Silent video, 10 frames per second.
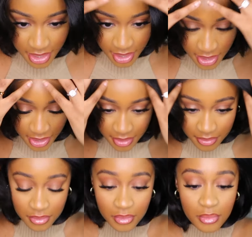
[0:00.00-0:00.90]

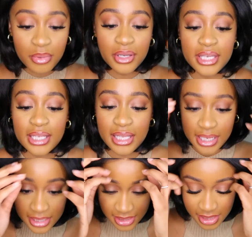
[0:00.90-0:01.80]
But yeah, like
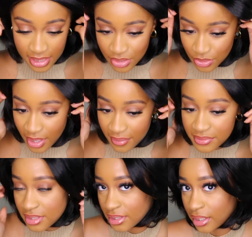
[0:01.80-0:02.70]
I said, you have
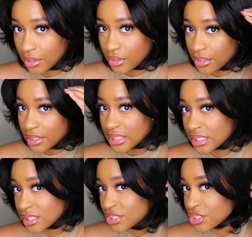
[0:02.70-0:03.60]
to like curl
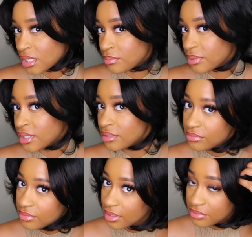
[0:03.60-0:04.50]
it, shape it,
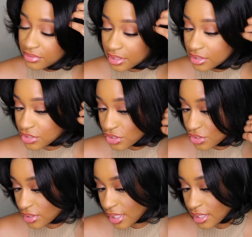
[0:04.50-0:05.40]
fluff it, just
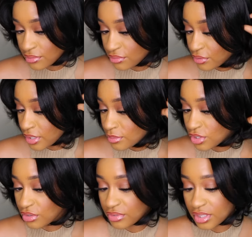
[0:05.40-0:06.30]
so that it frames
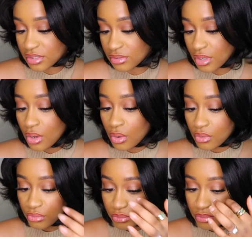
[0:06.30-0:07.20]
your face
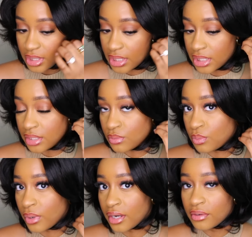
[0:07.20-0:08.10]
really
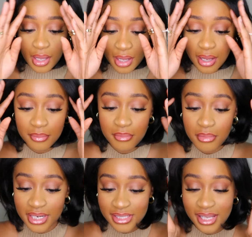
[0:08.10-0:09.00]
well.
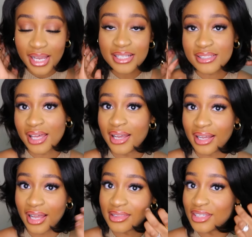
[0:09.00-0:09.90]
But aside that,
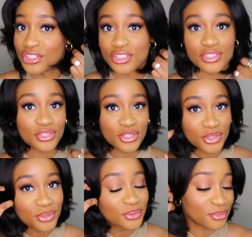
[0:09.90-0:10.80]
I think she's
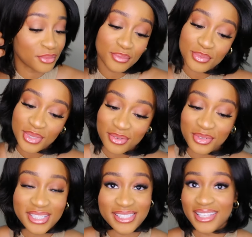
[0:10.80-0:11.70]
cute.
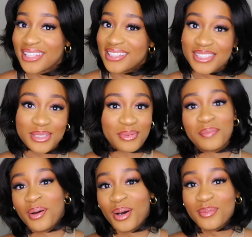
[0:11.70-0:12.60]
Definitely sending this to my
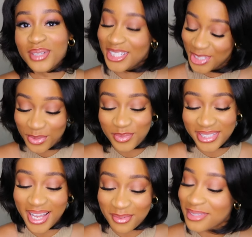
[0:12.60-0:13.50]
mom and she'll be
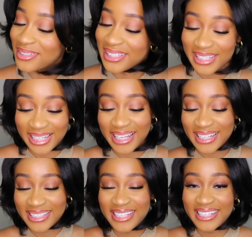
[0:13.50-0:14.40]
absolutely glad.